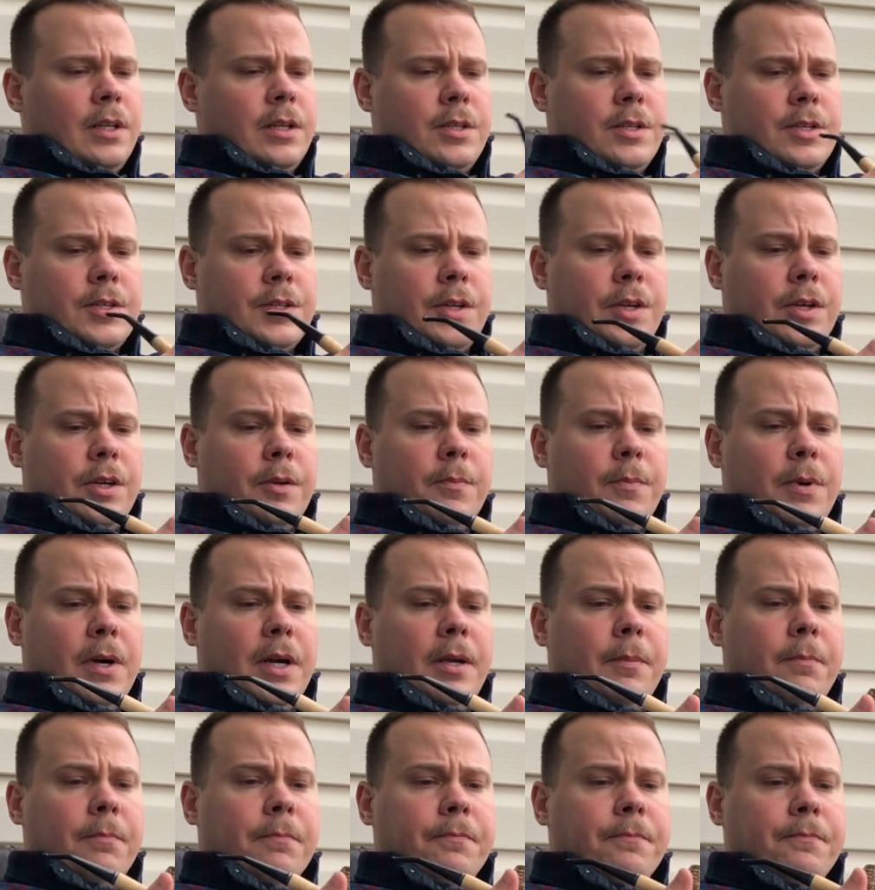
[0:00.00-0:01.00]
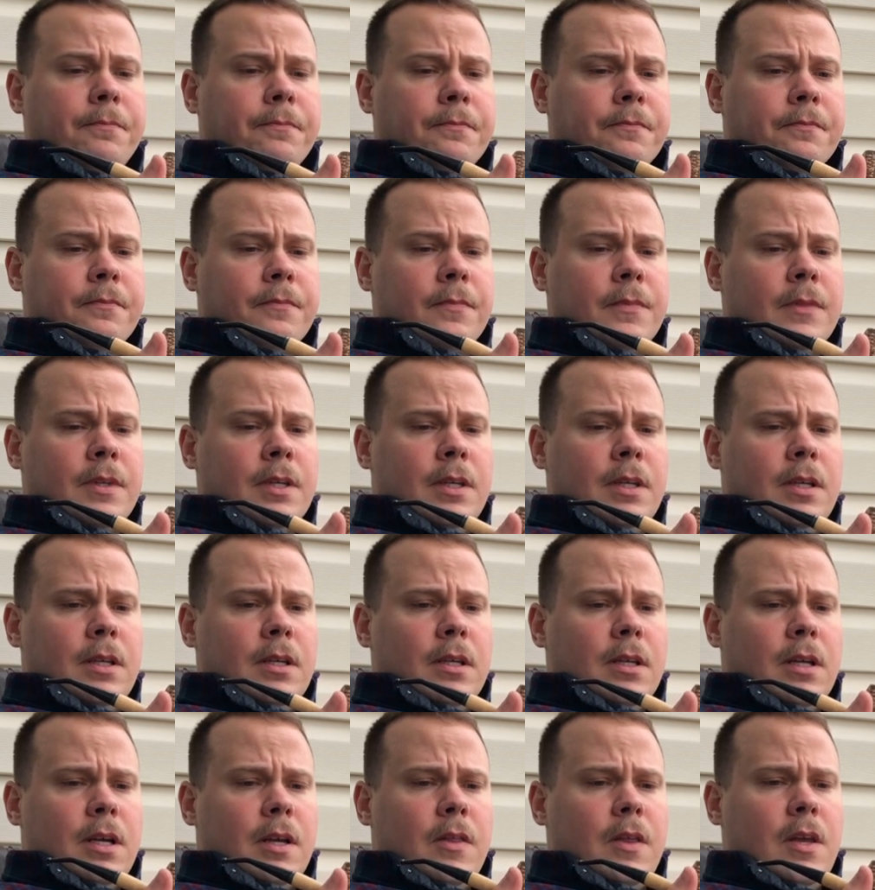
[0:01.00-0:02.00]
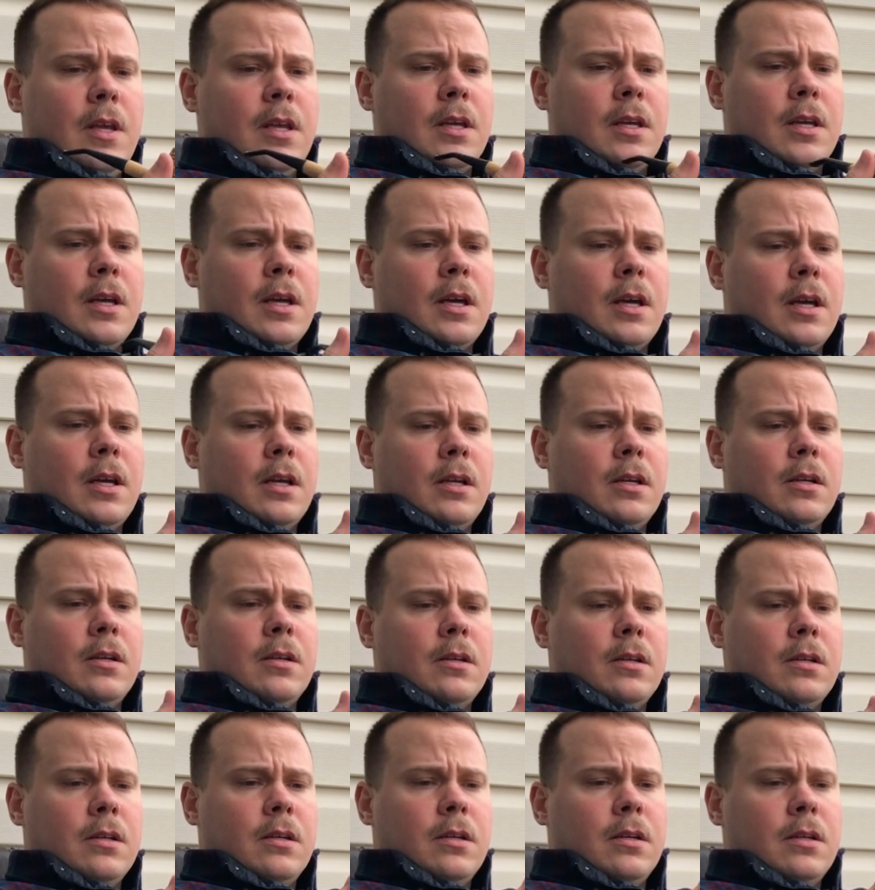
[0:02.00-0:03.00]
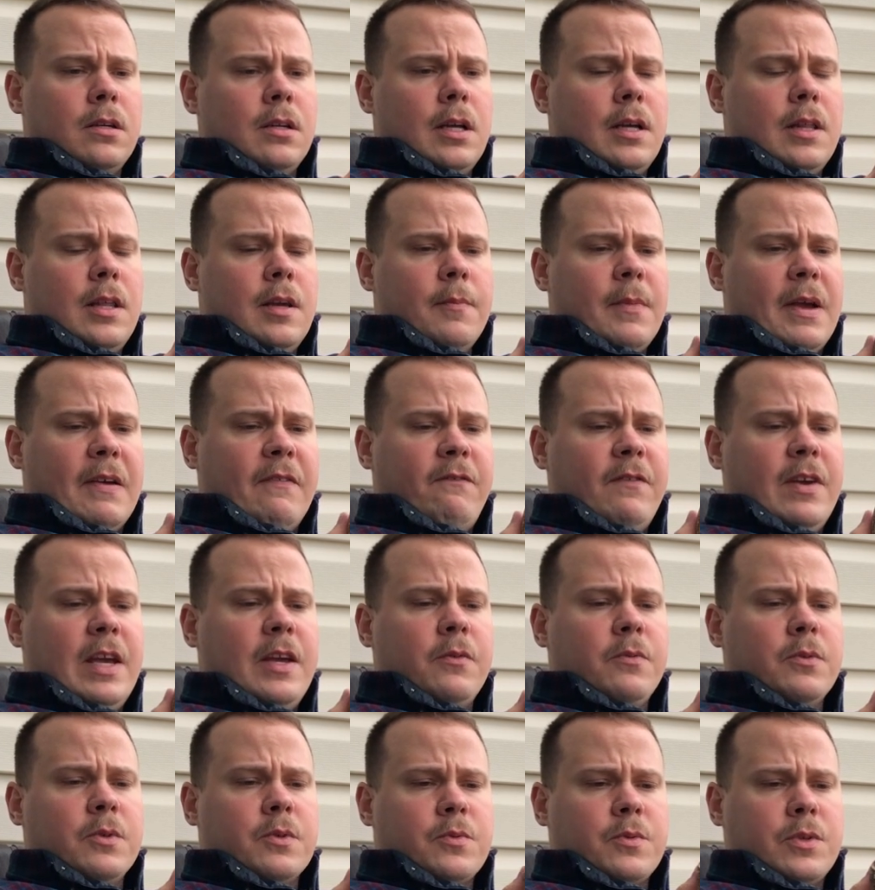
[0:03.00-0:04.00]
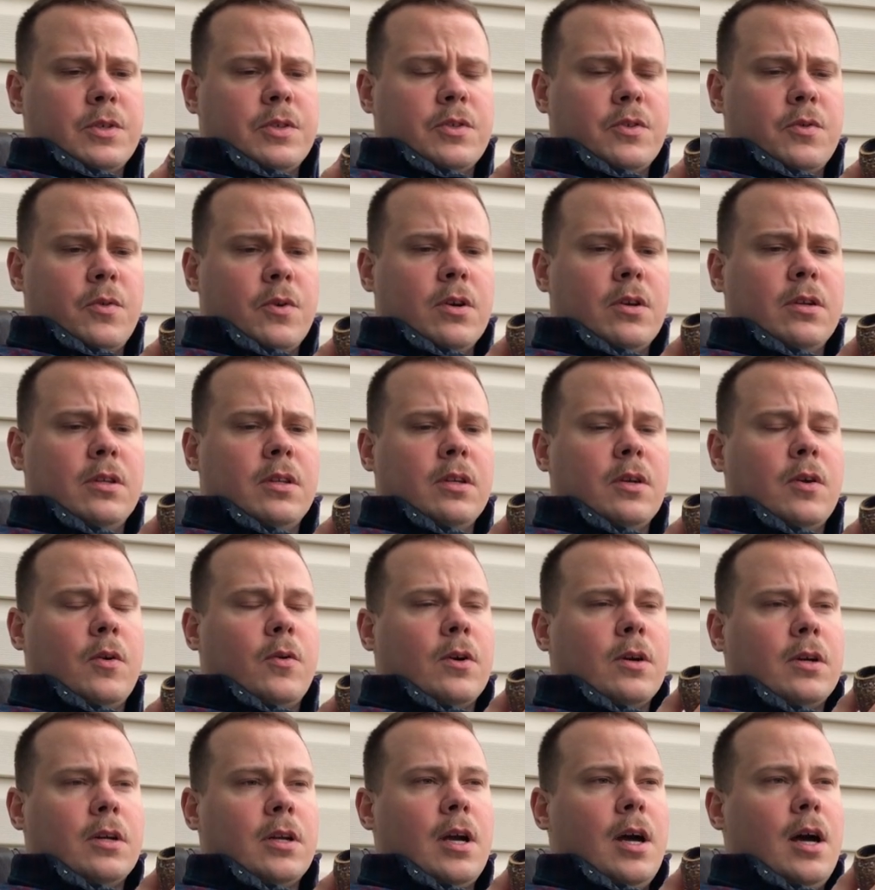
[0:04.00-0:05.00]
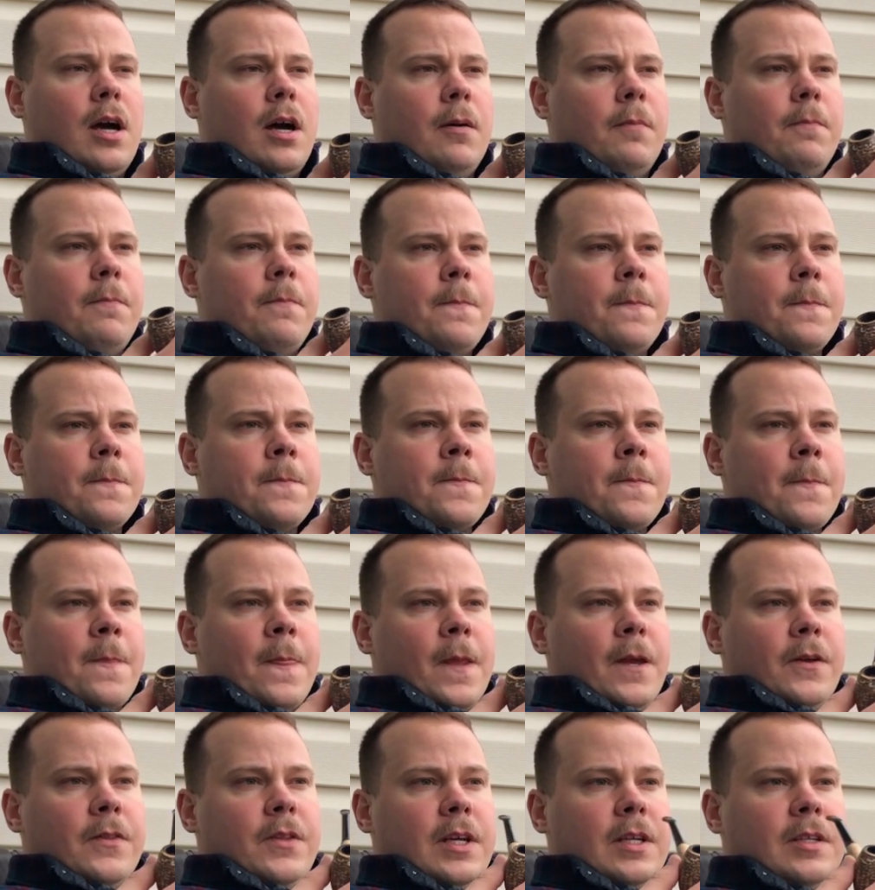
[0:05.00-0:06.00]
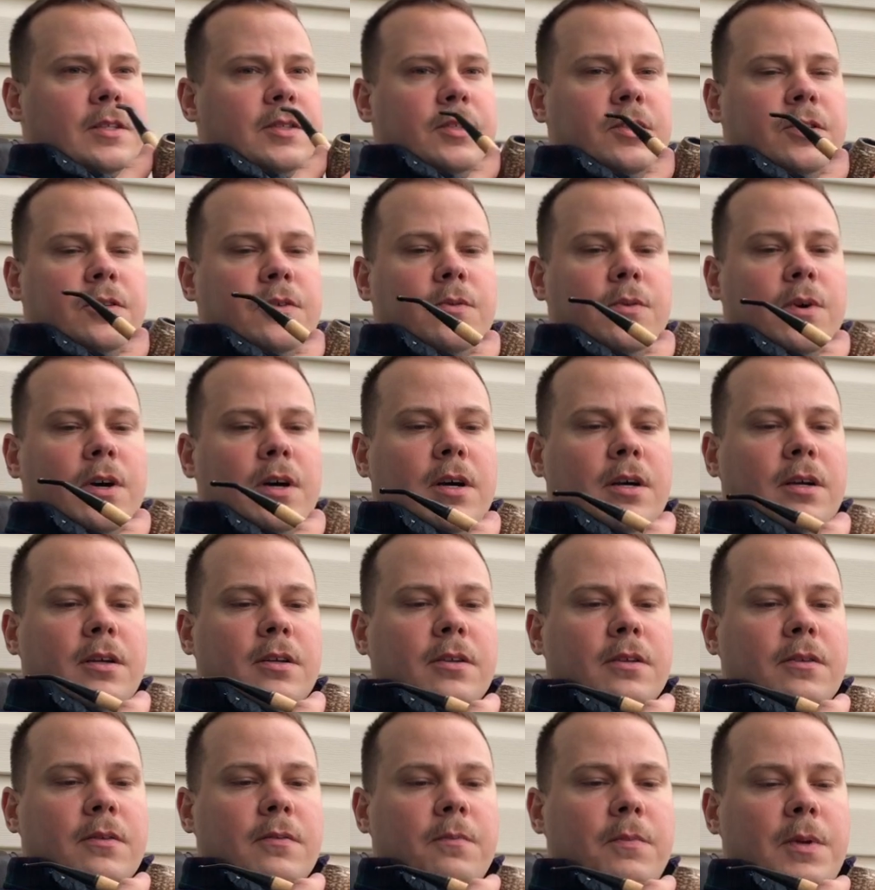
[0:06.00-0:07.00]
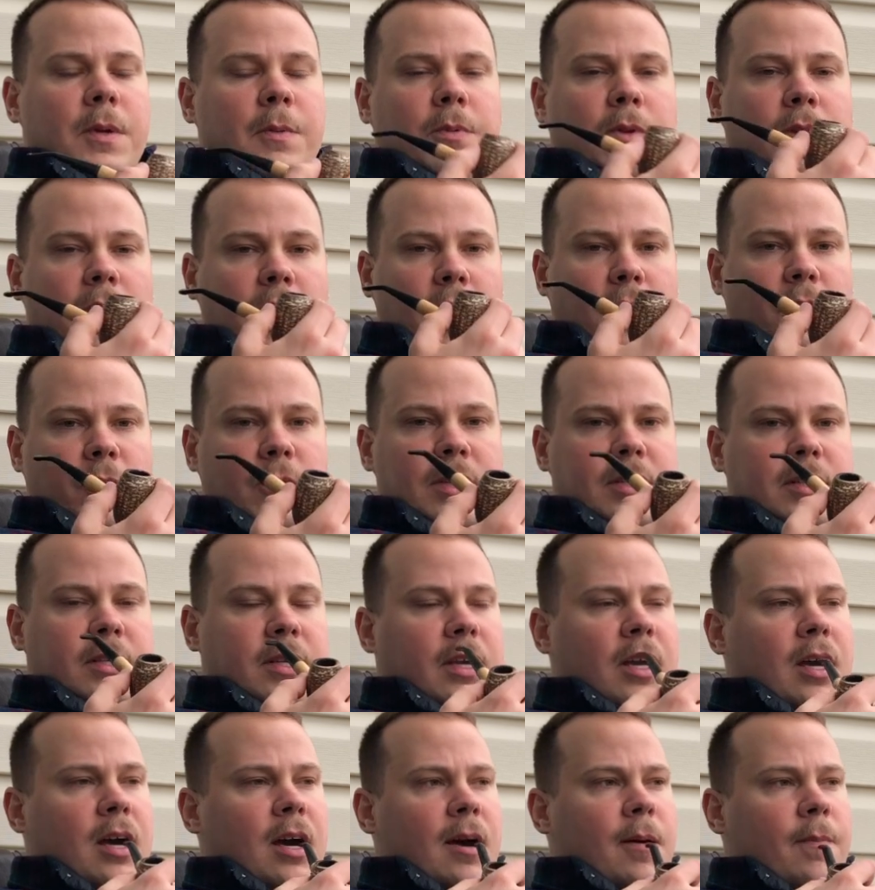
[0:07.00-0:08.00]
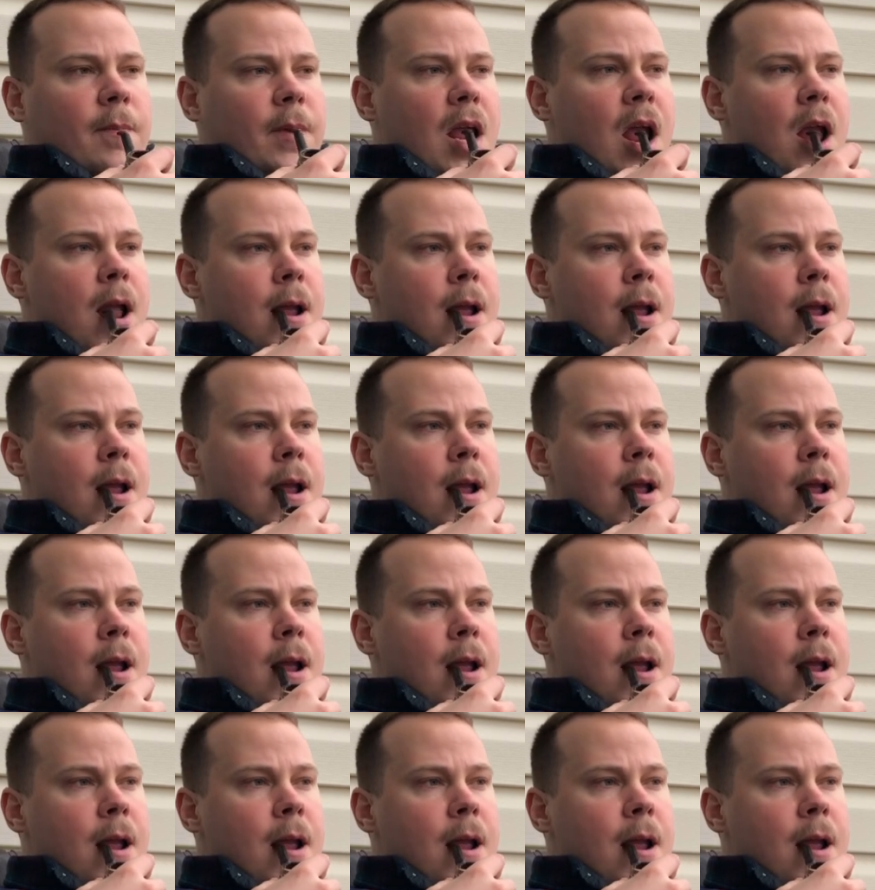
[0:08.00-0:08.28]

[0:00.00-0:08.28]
Just a good pipe. I think my faith was restored in the corn cob thanks to people like Aristocob.